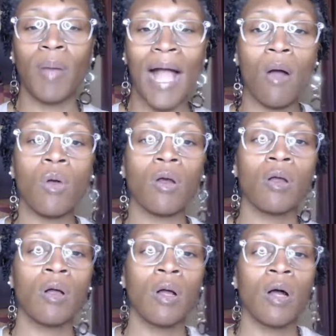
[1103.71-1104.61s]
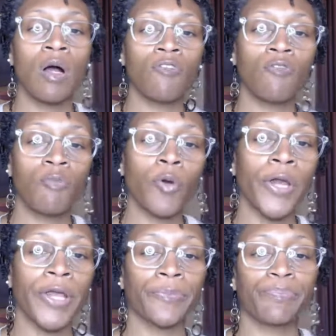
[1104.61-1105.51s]
power of
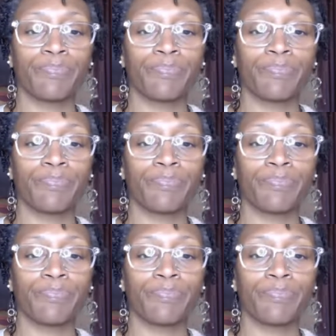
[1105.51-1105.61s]
prayer.